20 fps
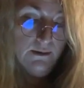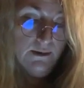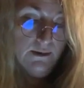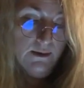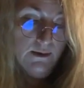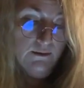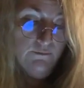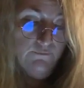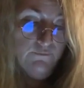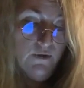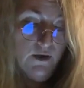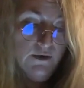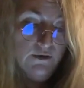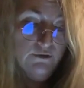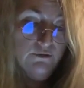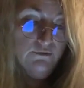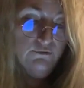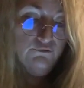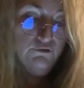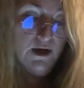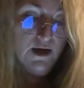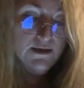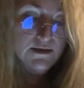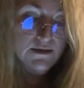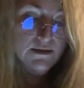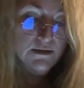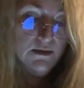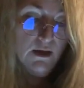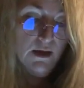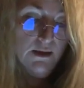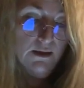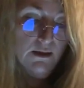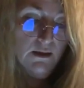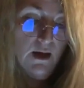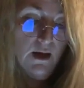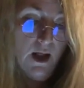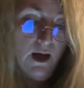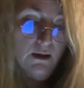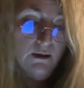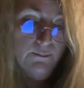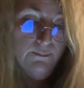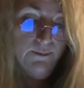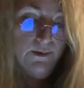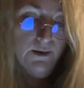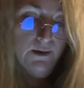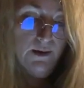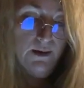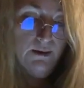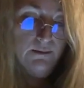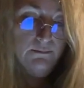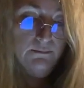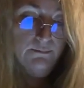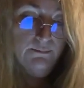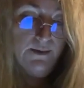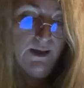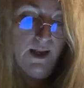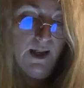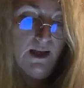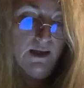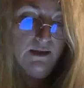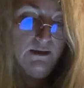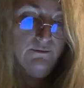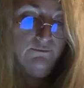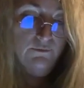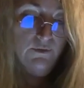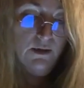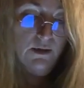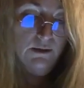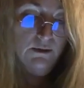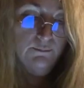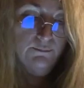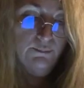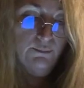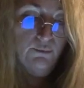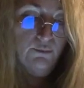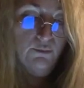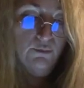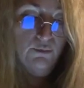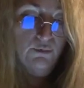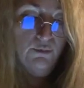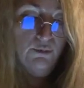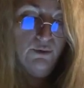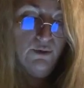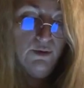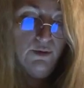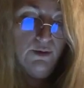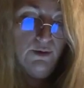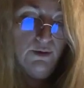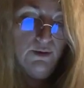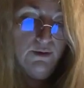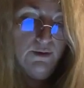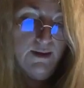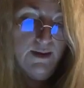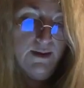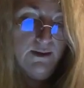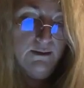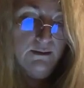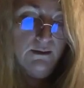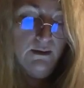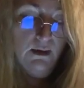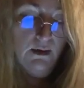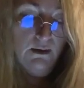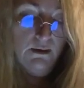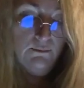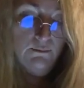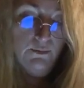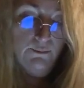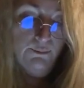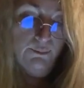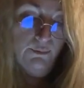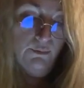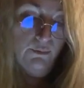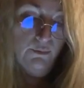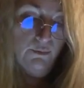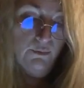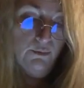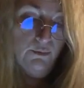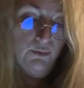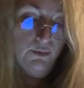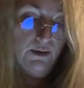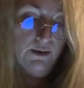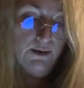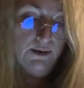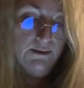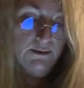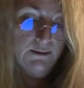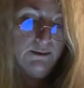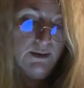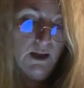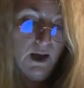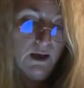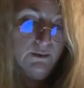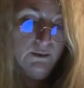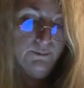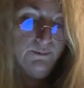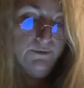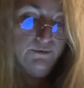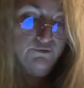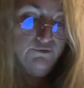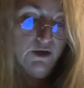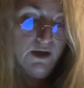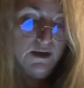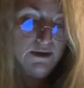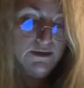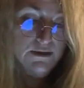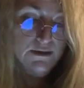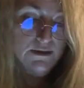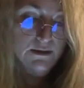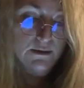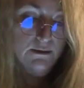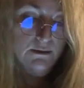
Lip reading: If I dress like a Ngakpa and behave like a boar, then I'm a boar in Ngakpa dress.